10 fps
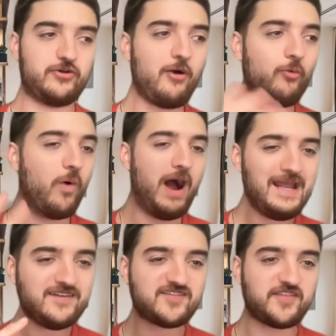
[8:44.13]
Now,
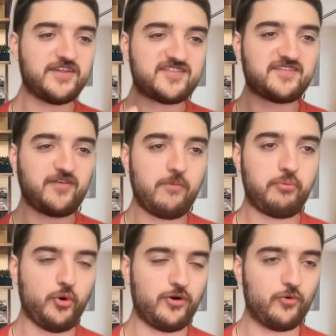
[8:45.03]
why is this so
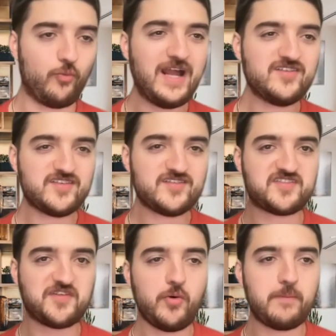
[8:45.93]
important? Why is it
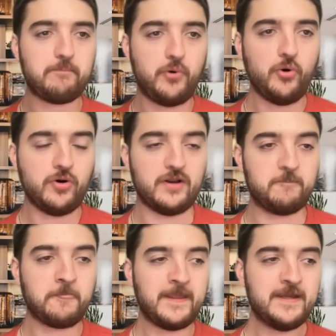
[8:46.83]
so
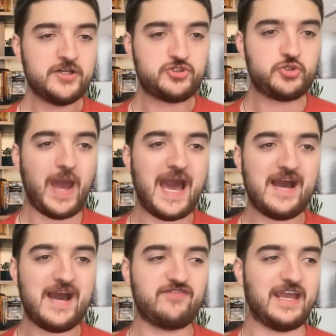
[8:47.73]
important to
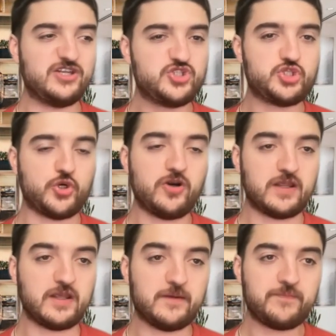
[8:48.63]
have a journey?